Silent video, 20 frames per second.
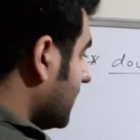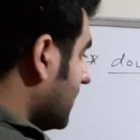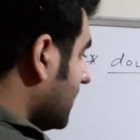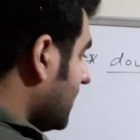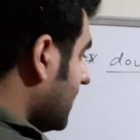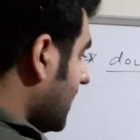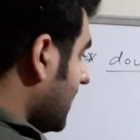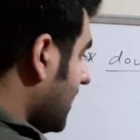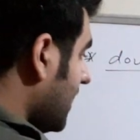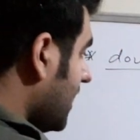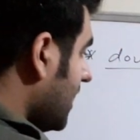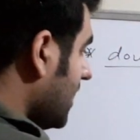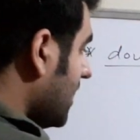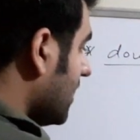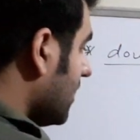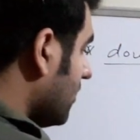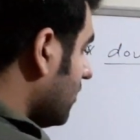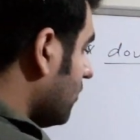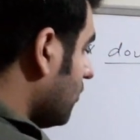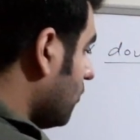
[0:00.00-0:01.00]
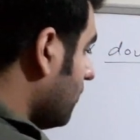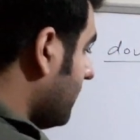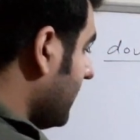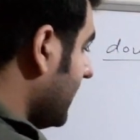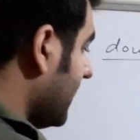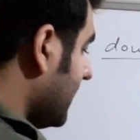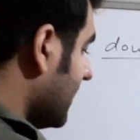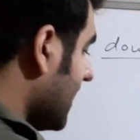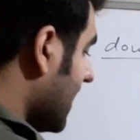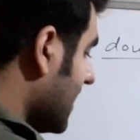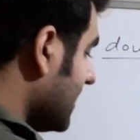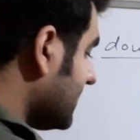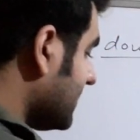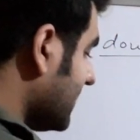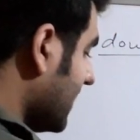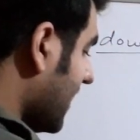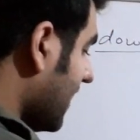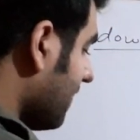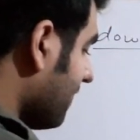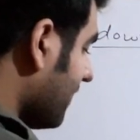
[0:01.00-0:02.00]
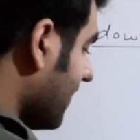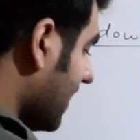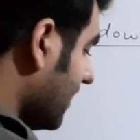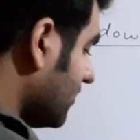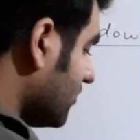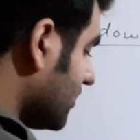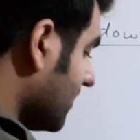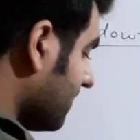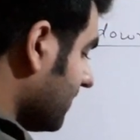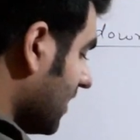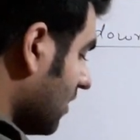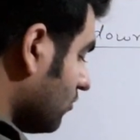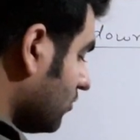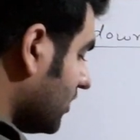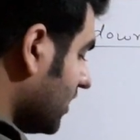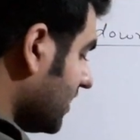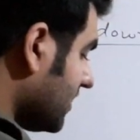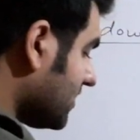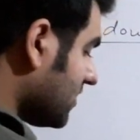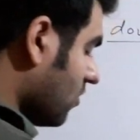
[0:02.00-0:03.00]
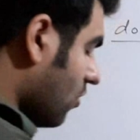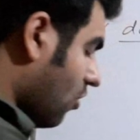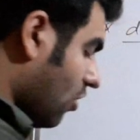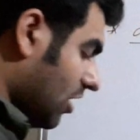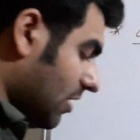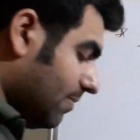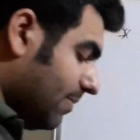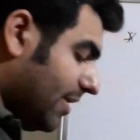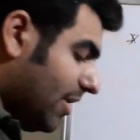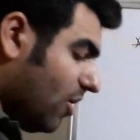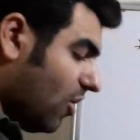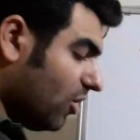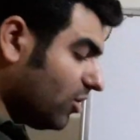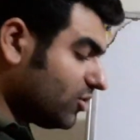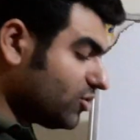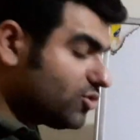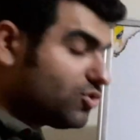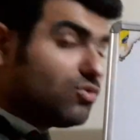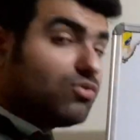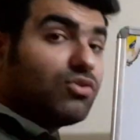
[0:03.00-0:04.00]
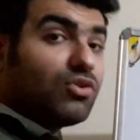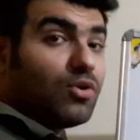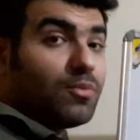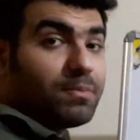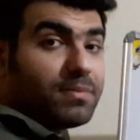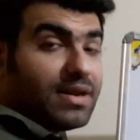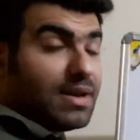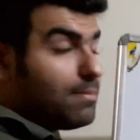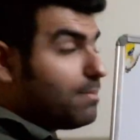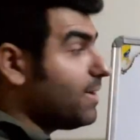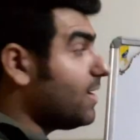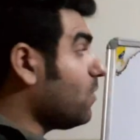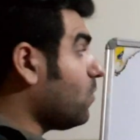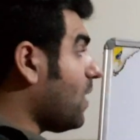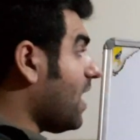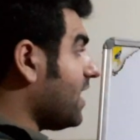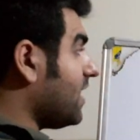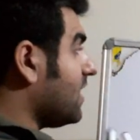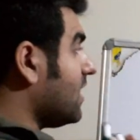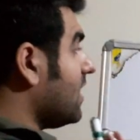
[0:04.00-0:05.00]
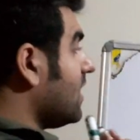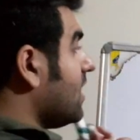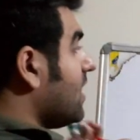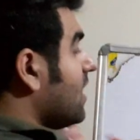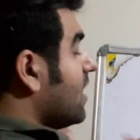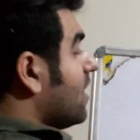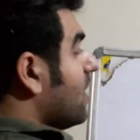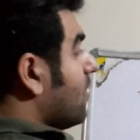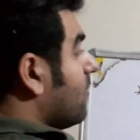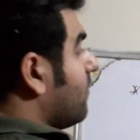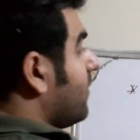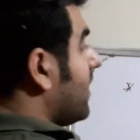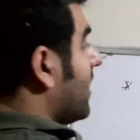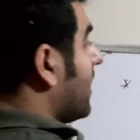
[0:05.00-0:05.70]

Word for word: Key, Rubina say friendship. Now this all belongs to group number 1. We